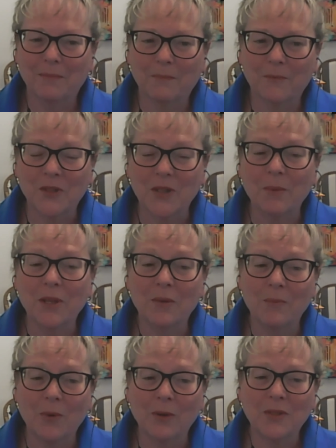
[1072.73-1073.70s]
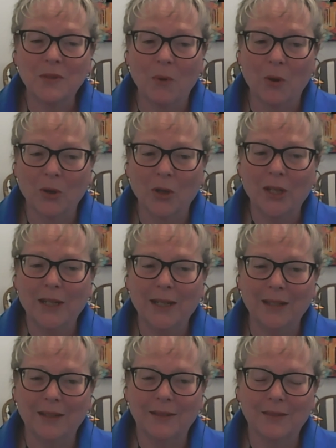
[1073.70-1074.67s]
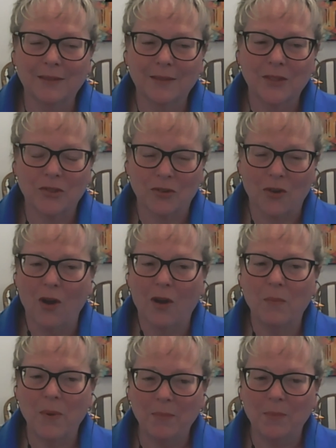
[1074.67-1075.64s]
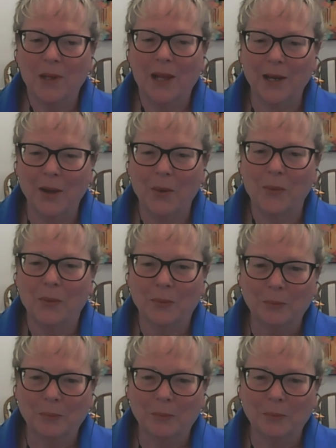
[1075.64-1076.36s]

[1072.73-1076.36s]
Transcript: some of the most morally strong people I know.